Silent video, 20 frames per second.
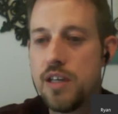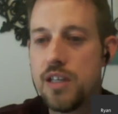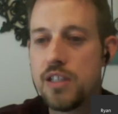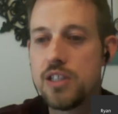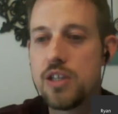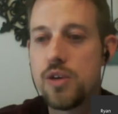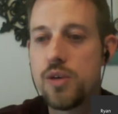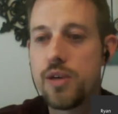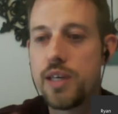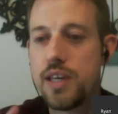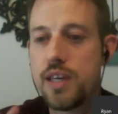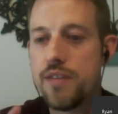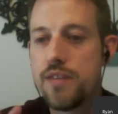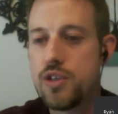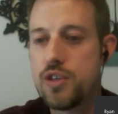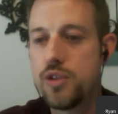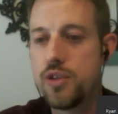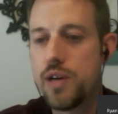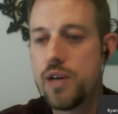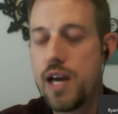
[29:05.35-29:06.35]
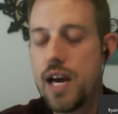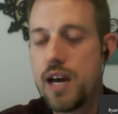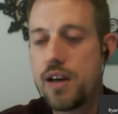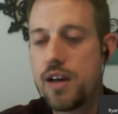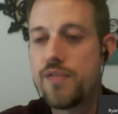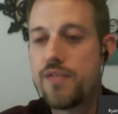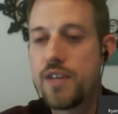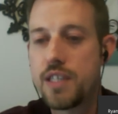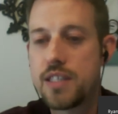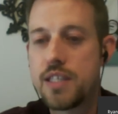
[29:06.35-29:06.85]
So it gives you how
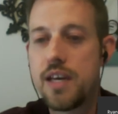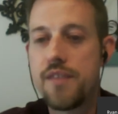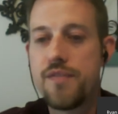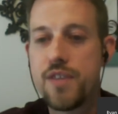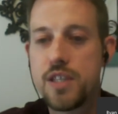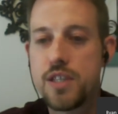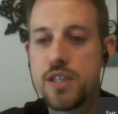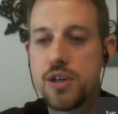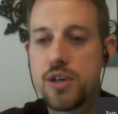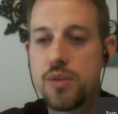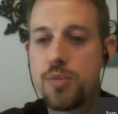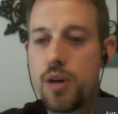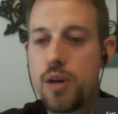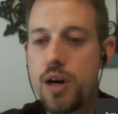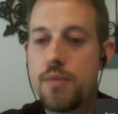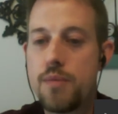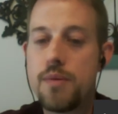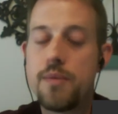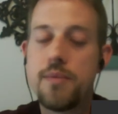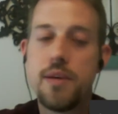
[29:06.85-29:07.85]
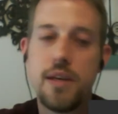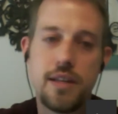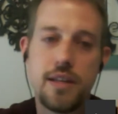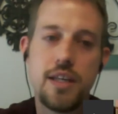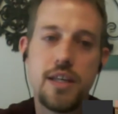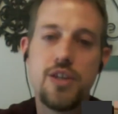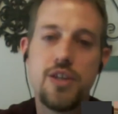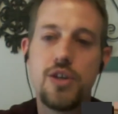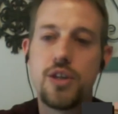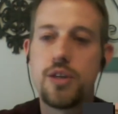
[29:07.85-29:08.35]
to fix that physical problem.
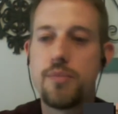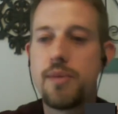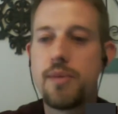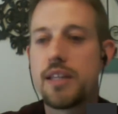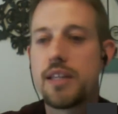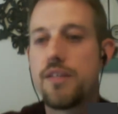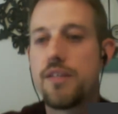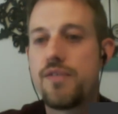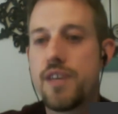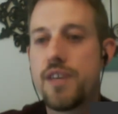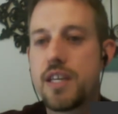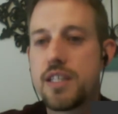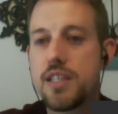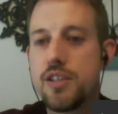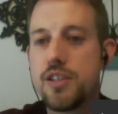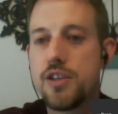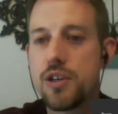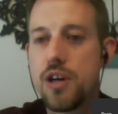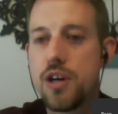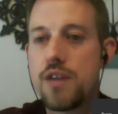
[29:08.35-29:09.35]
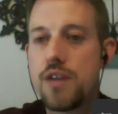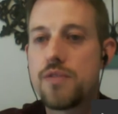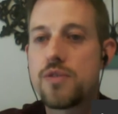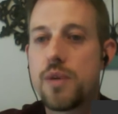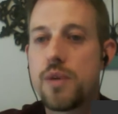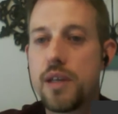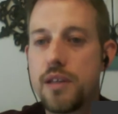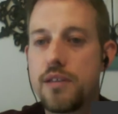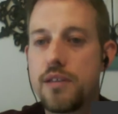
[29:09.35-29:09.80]
Then you can make the fix in your golf swing.